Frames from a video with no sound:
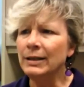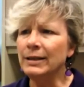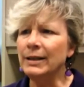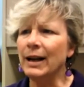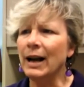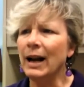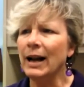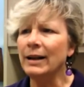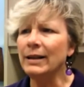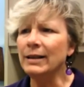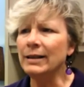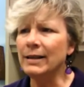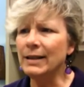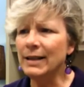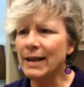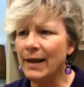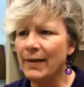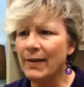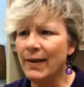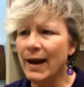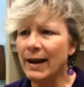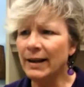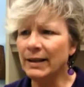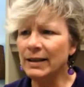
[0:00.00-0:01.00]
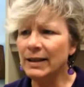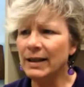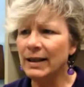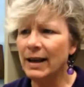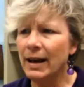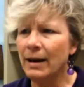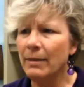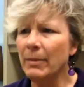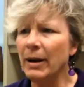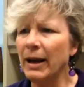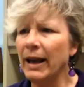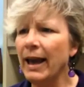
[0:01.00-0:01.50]
Did I send that to
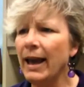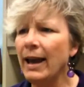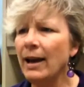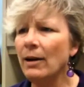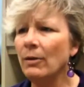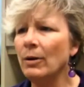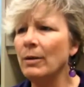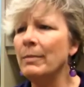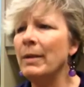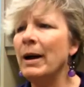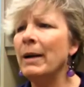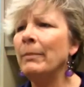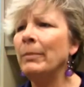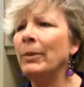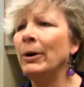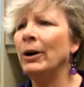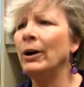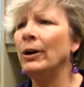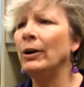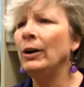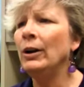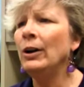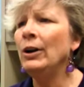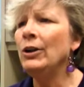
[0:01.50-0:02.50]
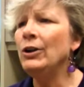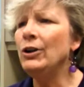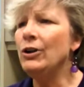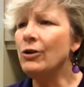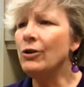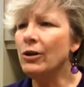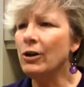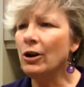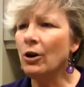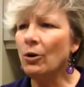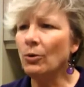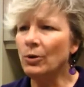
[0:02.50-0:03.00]
them? I can't remember. You
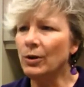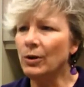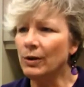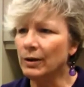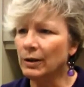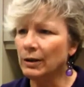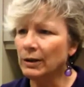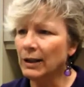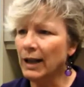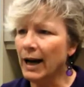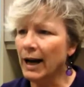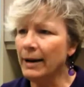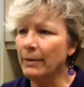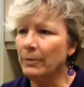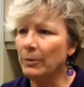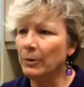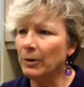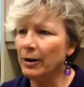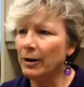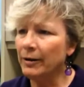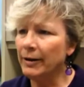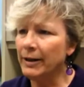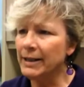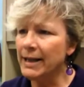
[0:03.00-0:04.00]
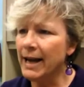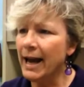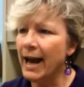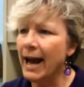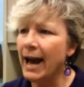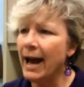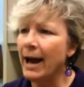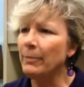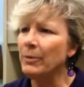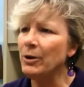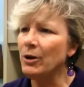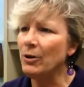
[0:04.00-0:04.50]
can go to the library
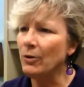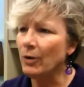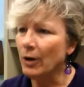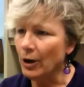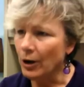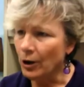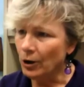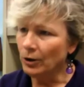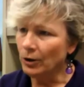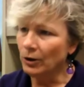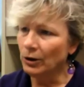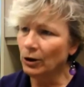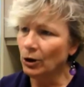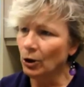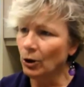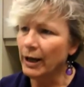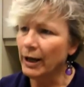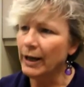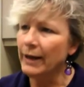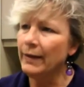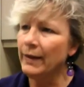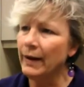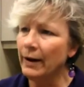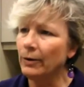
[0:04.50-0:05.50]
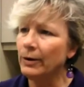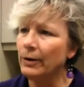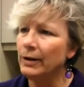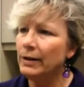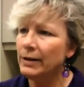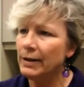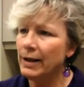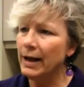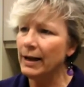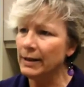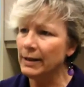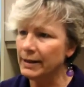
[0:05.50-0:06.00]
tab. You can look in there
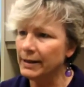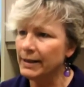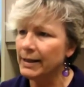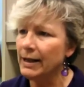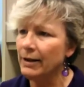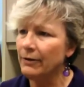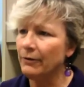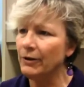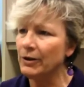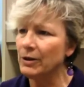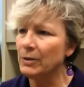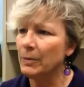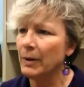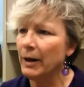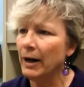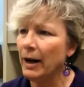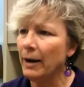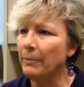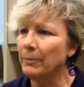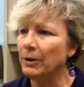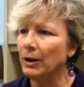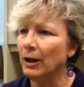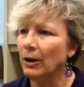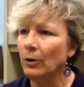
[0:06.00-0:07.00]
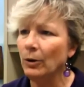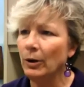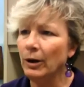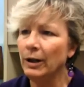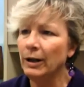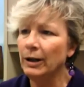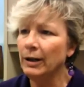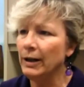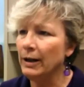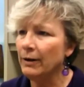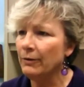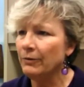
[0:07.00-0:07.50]
and see if it's been uploaded.
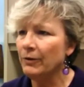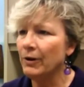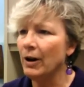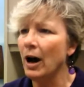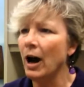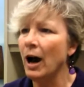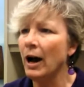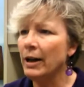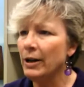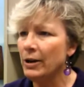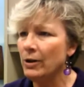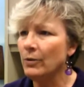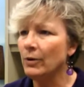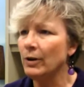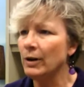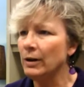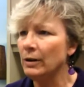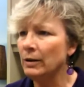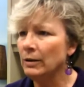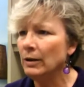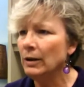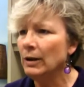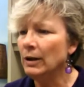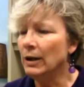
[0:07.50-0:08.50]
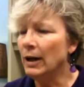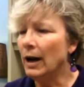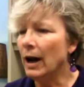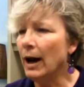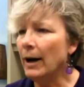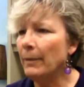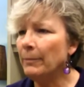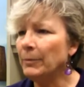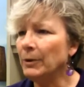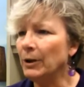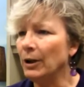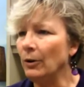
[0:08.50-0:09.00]
And if not, you can
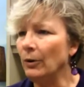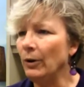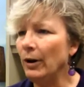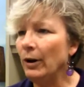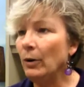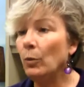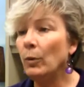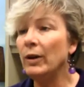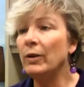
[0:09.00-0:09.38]
upload it.